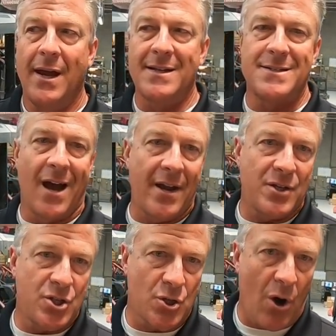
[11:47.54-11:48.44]
It's not
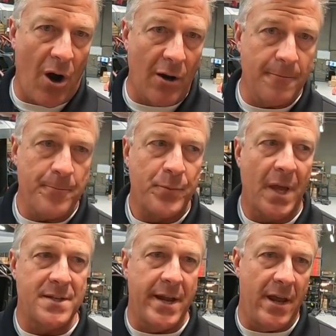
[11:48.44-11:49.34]
as strong
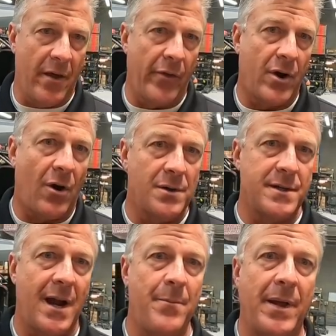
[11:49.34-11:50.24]
as any other cars
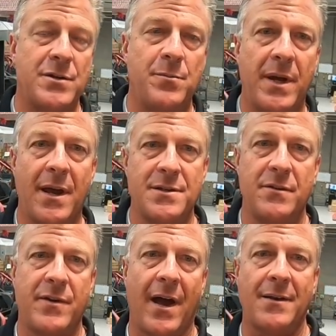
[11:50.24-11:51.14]
that I mentioned because
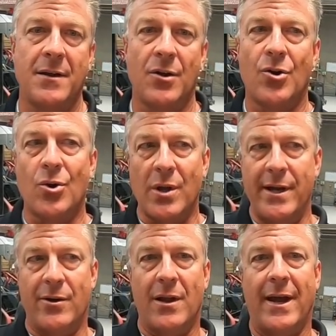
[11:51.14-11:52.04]
you've got
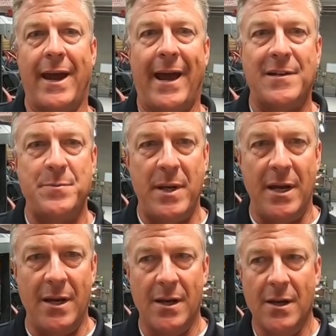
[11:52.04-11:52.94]
earlier like
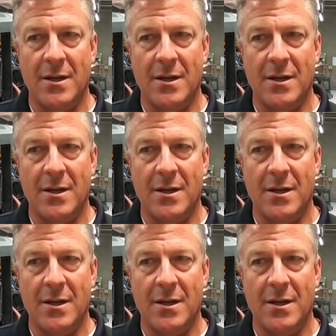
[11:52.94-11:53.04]
XP